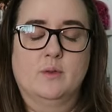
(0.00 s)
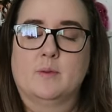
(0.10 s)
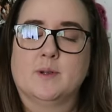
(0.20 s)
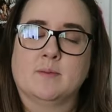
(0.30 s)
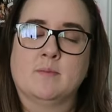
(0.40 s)

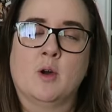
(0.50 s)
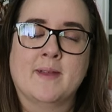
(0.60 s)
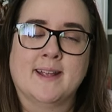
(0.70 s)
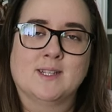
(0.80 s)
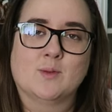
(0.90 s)
was a
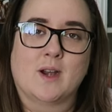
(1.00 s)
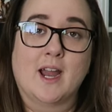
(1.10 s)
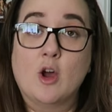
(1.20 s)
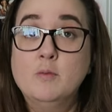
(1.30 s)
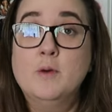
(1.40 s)
moment where
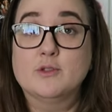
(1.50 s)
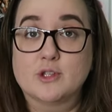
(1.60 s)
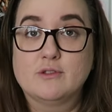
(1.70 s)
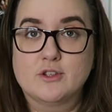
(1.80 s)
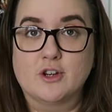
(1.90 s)
I
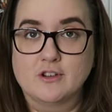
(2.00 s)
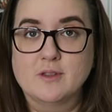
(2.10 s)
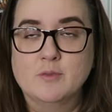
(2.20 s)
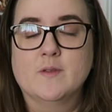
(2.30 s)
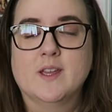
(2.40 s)
almost
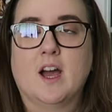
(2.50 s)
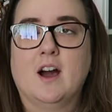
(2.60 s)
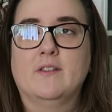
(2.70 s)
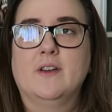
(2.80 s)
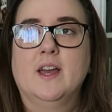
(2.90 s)
turned the movie
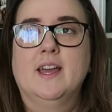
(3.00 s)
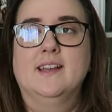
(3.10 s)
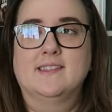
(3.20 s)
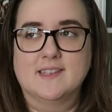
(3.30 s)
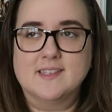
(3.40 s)
off.
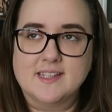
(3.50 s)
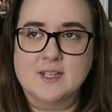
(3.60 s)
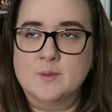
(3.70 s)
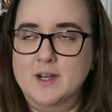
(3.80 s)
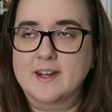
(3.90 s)
It's the
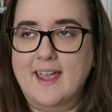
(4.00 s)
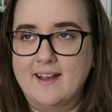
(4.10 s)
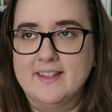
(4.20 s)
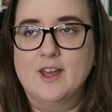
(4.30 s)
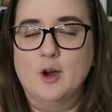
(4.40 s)
scene where
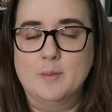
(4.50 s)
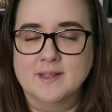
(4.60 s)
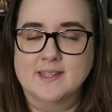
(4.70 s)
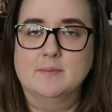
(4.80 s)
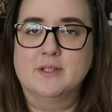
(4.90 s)
Kelly
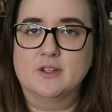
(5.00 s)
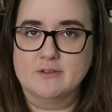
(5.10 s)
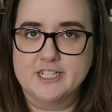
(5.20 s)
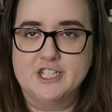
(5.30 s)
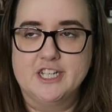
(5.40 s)
opens up to
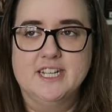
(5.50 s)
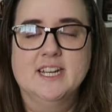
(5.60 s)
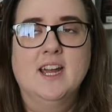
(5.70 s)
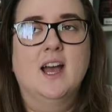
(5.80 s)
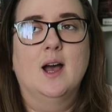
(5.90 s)

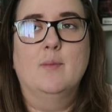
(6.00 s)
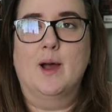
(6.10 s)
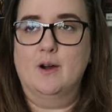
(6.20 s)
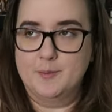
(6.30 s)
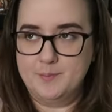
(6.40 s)
Richie
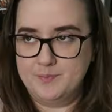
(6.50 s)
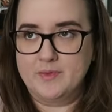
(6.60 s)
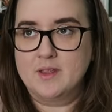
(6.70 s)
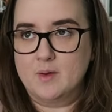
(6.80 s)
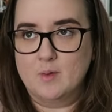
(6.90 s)
about
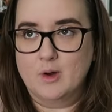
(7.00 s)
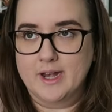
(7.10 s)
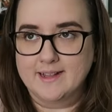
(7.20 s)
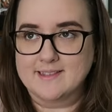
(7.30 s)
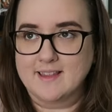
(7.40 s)

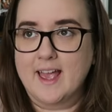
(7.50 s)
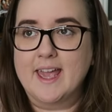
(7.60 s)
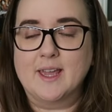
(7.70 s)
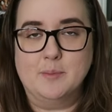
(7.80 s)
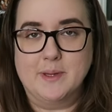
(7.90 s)
what it's
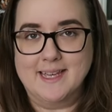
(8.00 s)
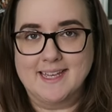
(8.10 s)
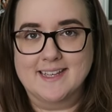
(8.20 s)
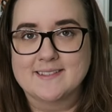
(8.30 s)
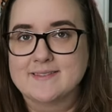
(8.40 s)
like
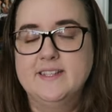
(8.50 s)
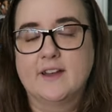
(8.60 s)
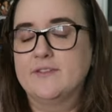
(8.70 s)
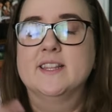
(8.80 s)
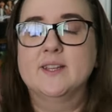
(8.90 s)
being
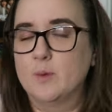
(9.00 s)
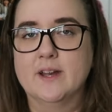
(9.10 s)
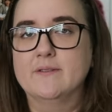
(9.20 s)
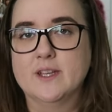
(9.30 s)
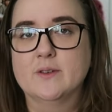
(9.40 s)
definitely
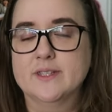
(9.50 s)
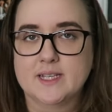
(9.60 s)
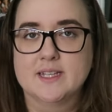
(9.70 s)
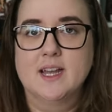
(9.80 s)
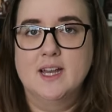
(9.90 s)
one of the
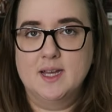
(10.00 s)
only